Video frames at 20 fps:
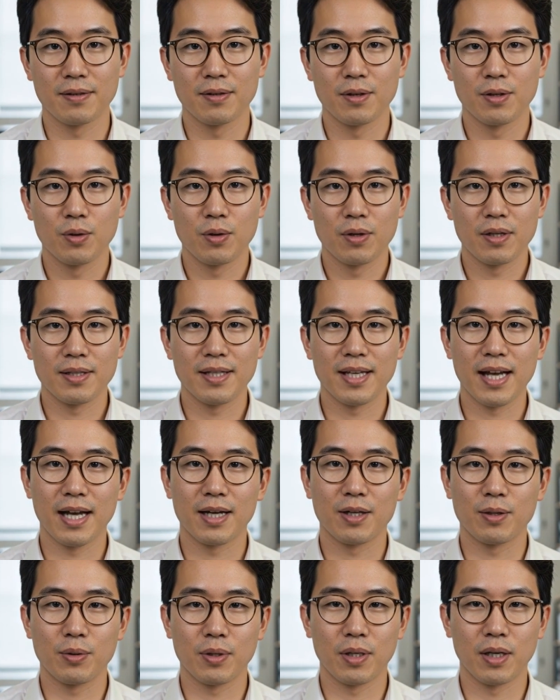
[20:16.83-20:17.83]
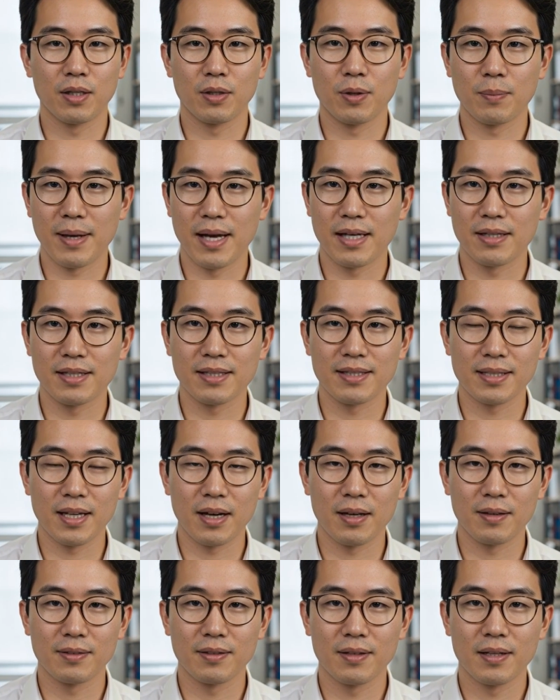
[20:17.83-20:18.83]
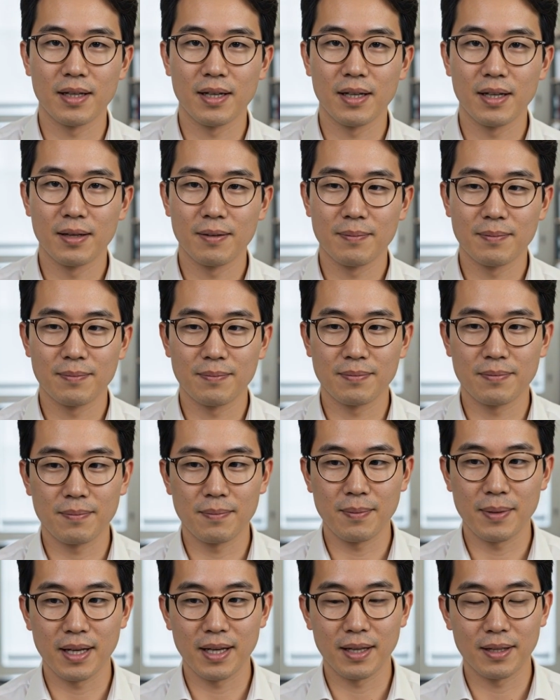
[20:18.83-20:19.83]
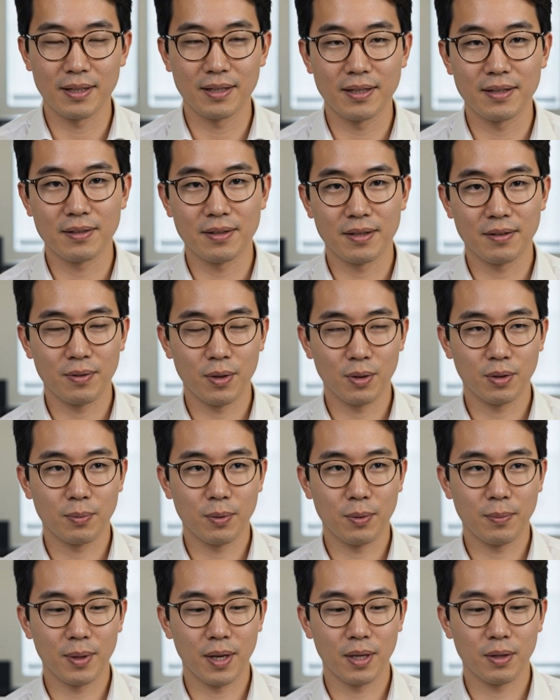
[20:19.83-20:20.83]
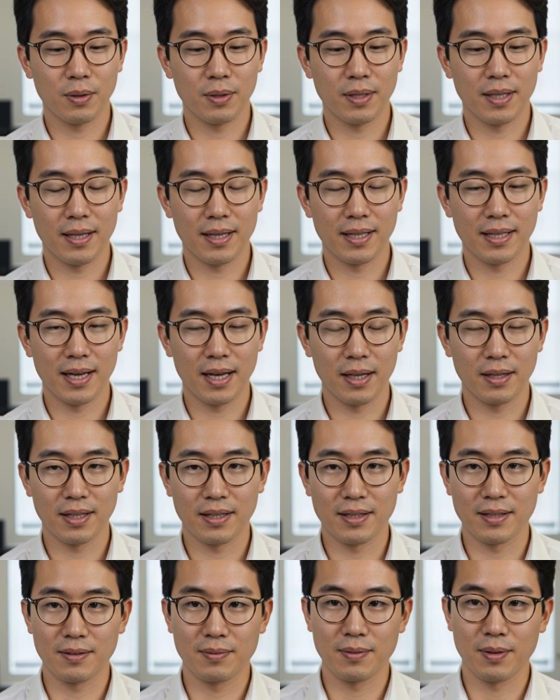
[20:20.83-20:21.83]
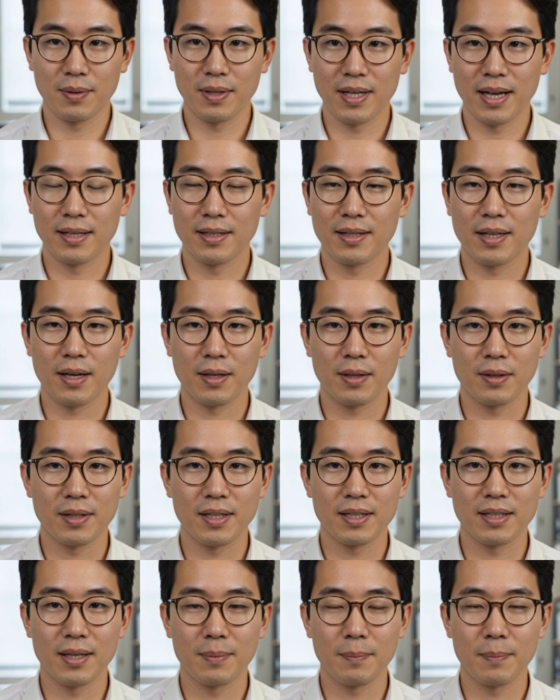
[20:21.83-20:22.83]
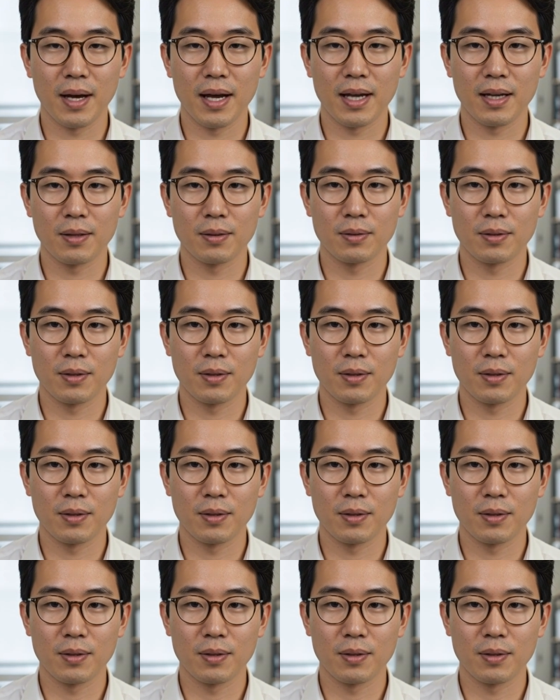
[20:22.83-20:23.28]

short of the actual kernel patch itself. Because the vulnerable priority inheritance Futex code is compiled